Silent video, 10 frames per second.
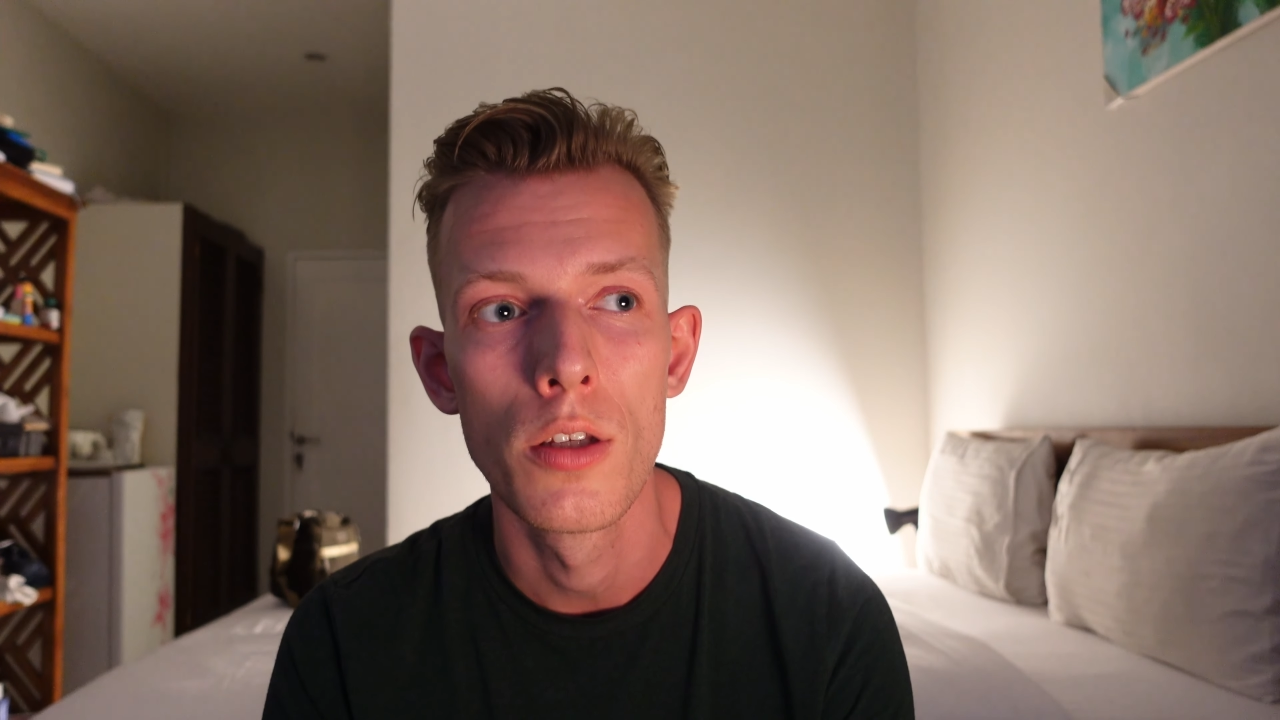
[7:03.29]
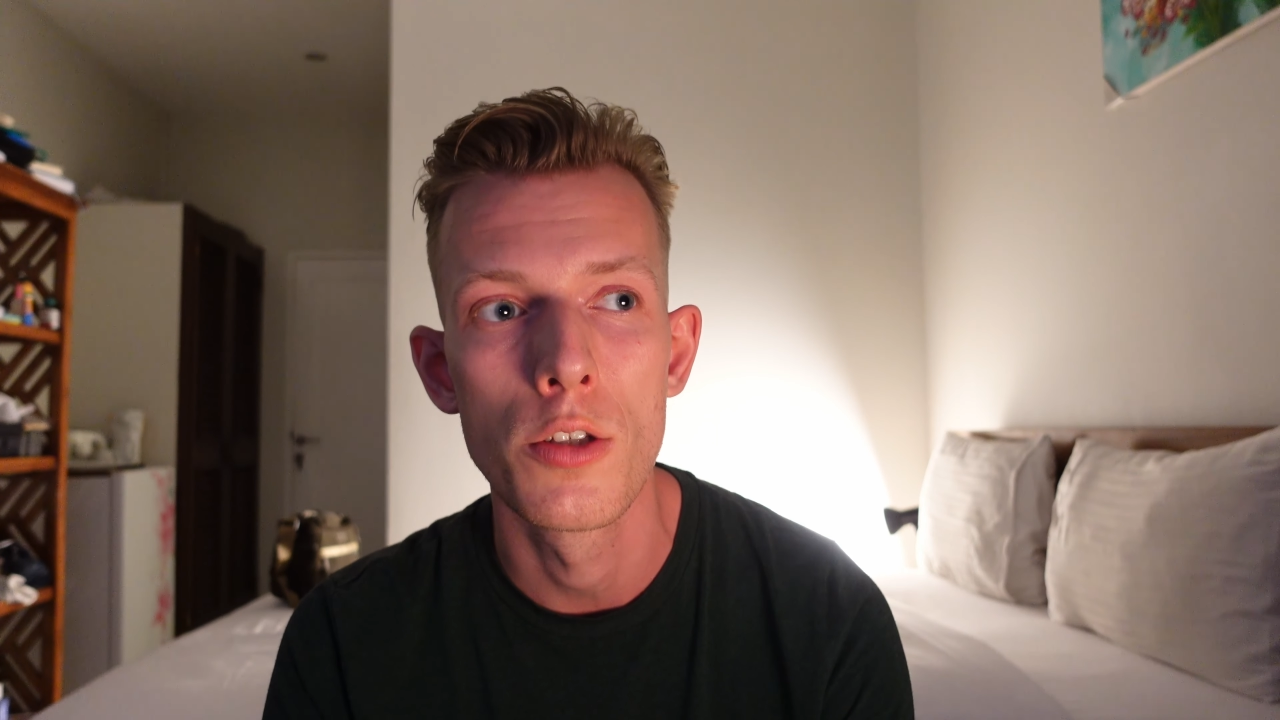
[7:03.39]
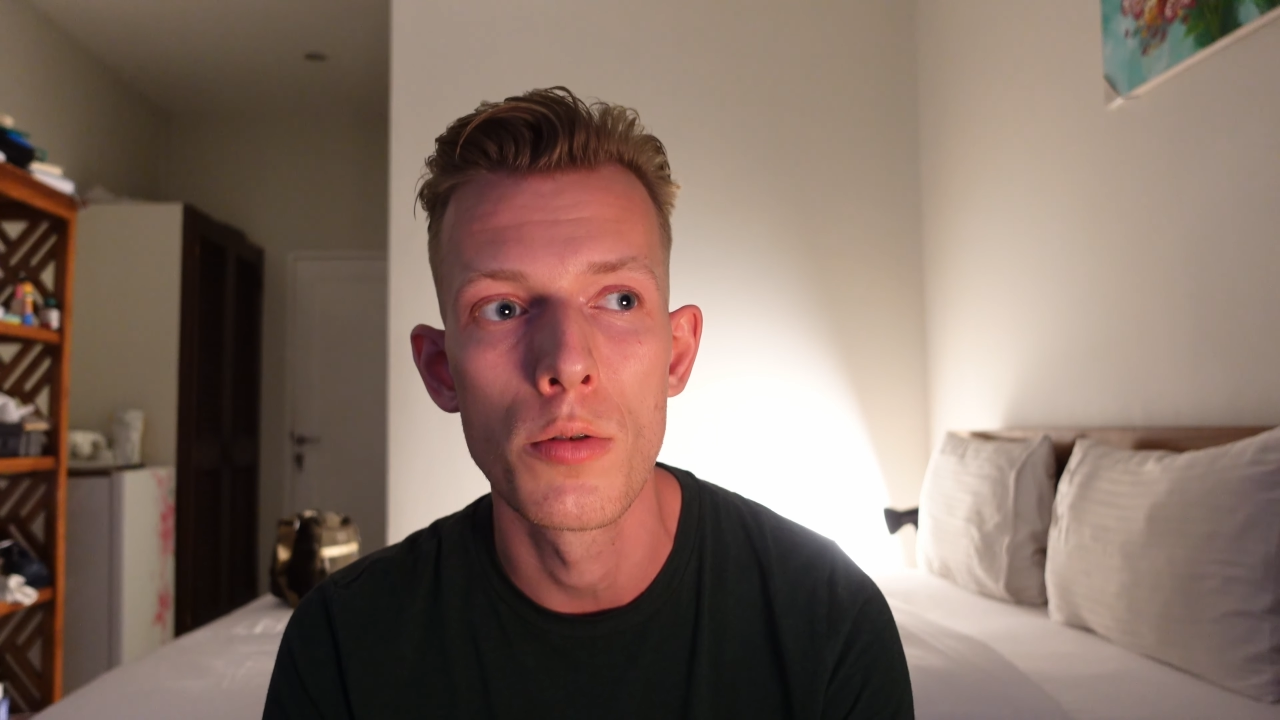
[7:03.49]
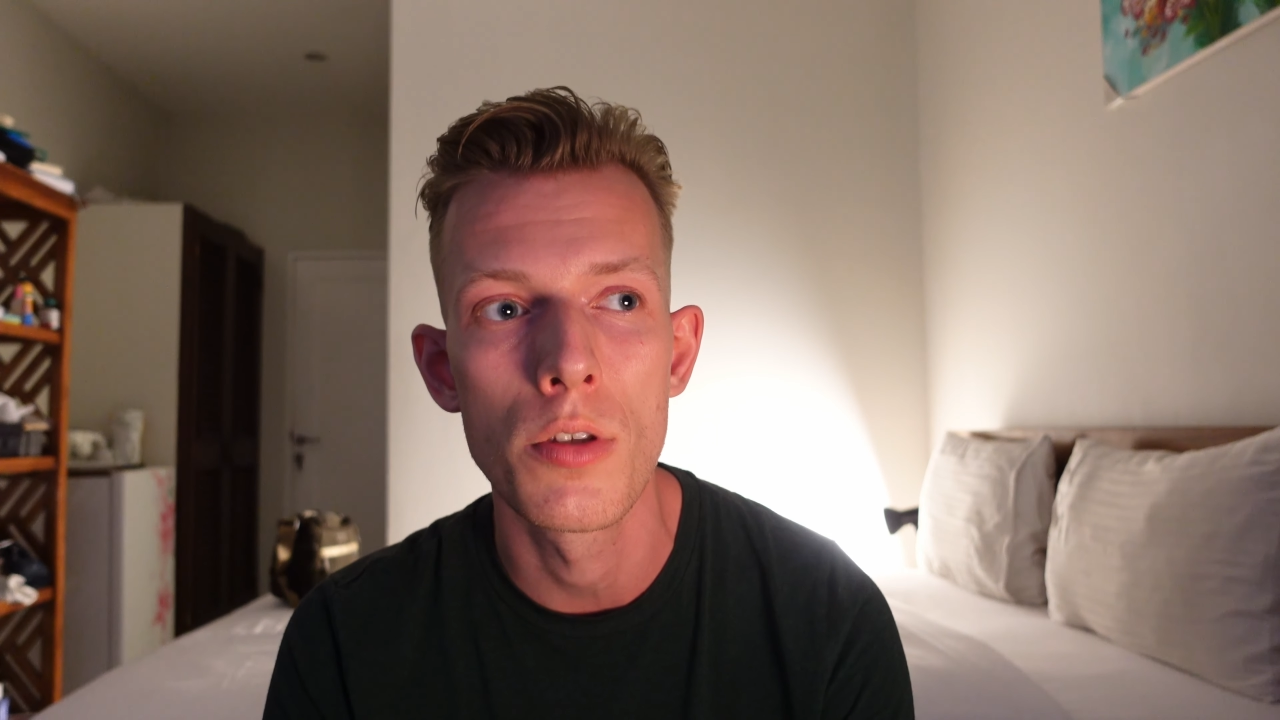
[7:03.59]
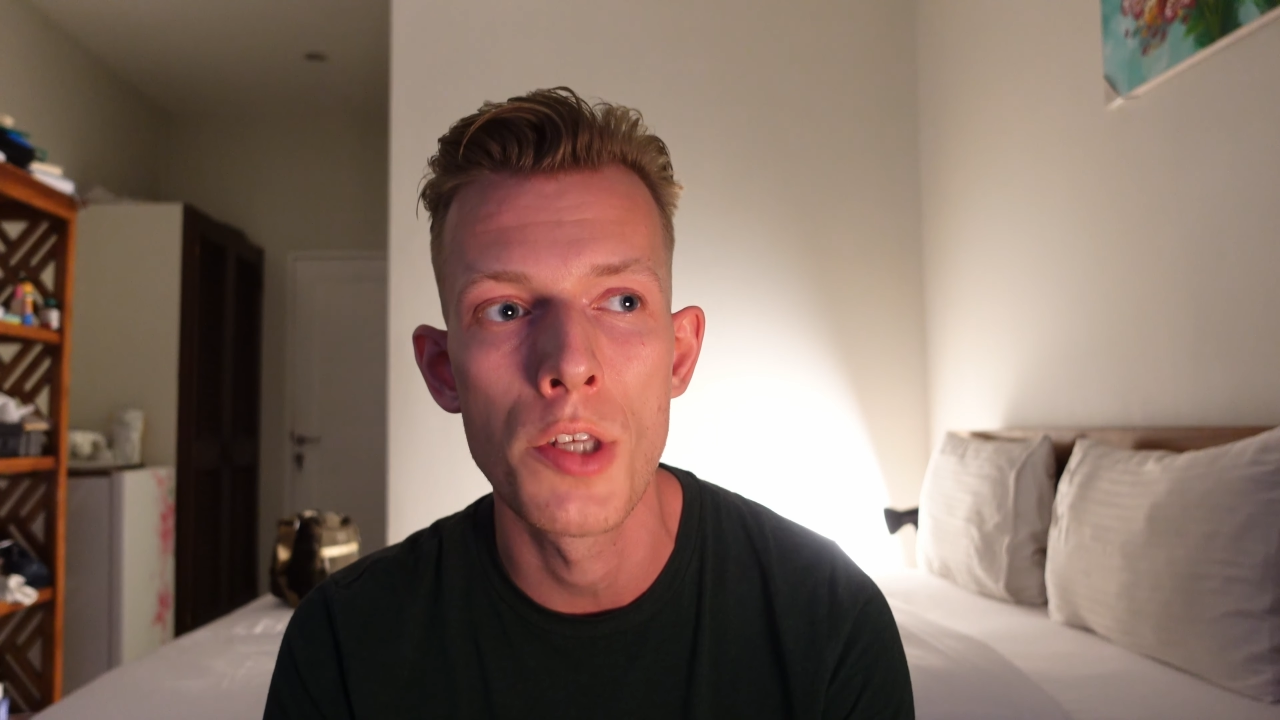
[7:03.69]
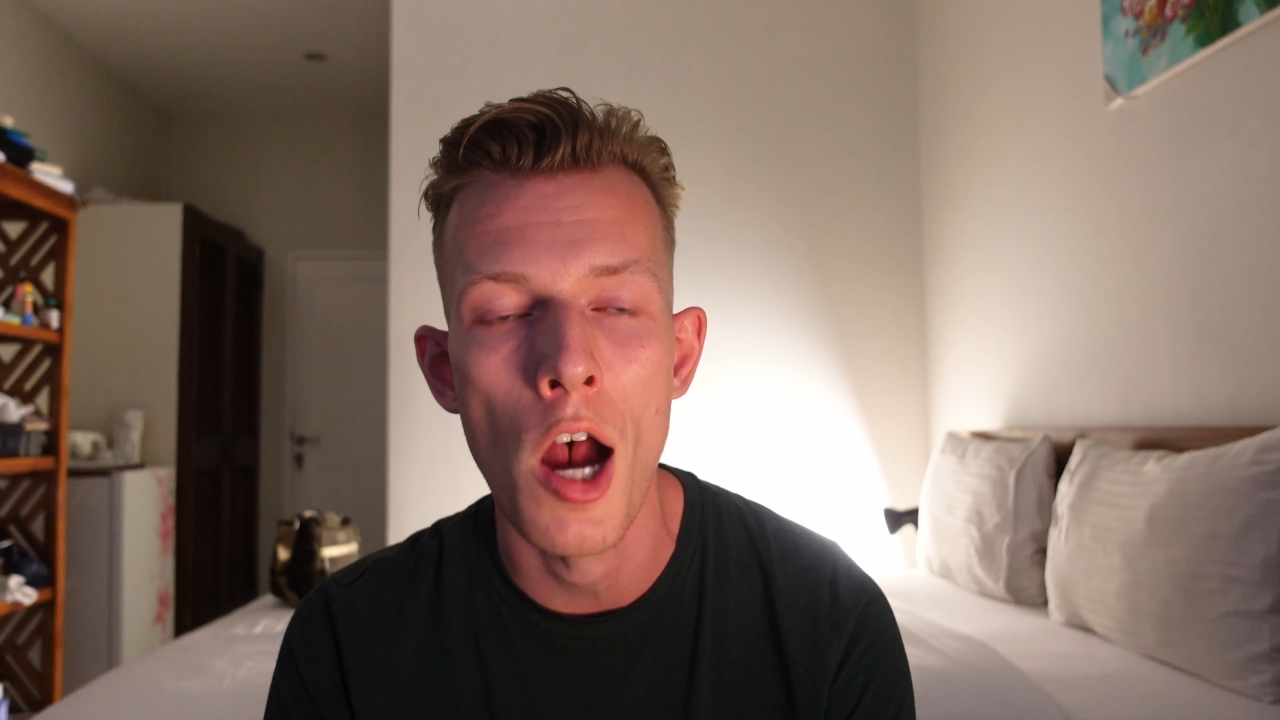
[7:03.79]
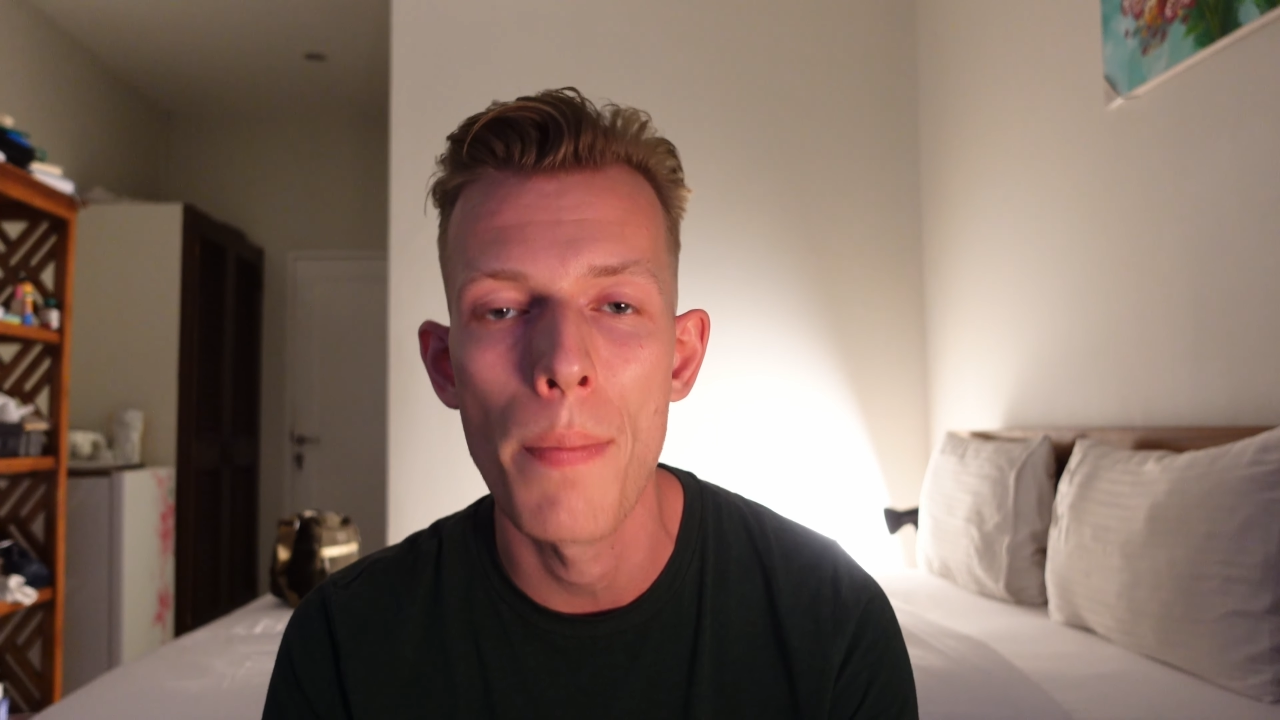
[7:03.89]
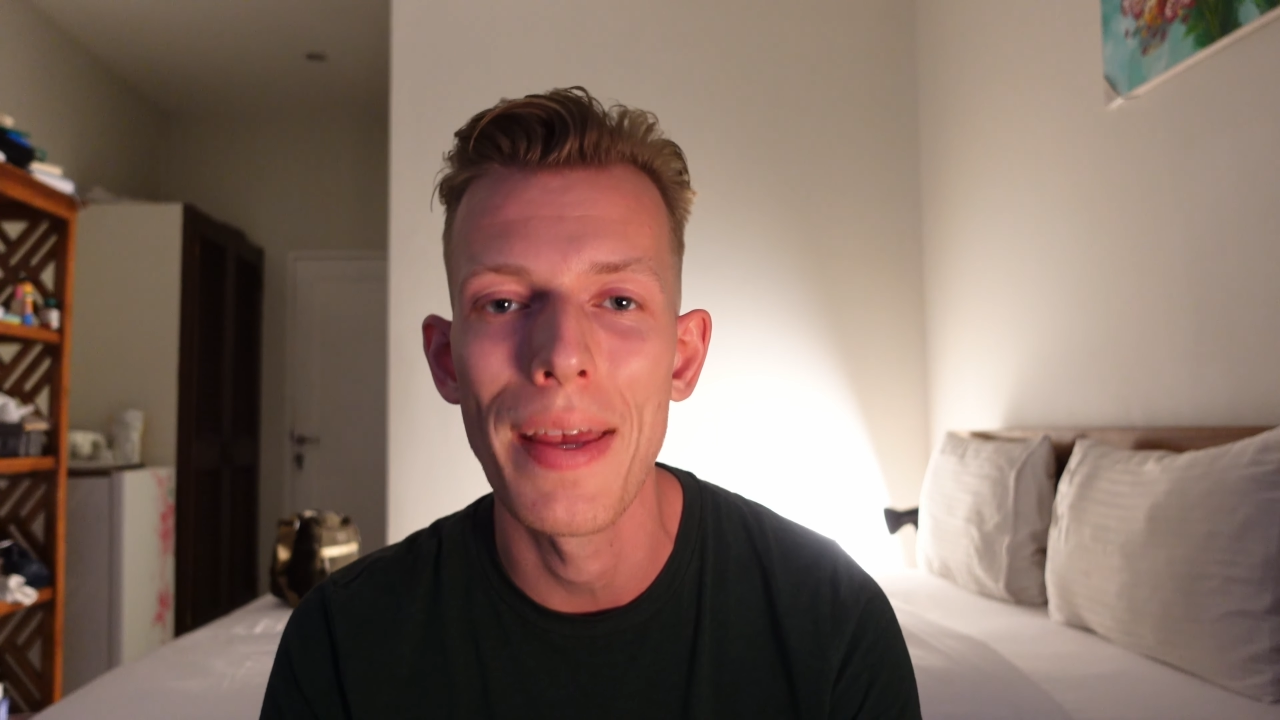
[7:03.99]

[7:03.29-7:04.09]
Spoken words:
stop